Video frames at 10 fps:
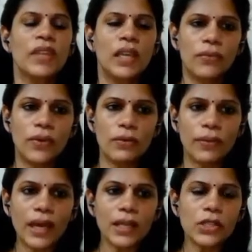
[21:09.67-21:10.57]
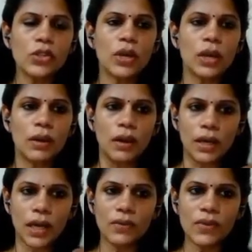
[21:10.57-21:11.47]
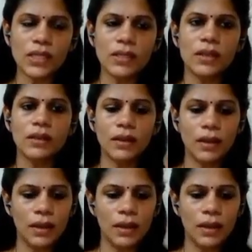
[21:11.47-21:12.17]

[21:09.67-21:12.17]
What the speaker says: If he fails to convince the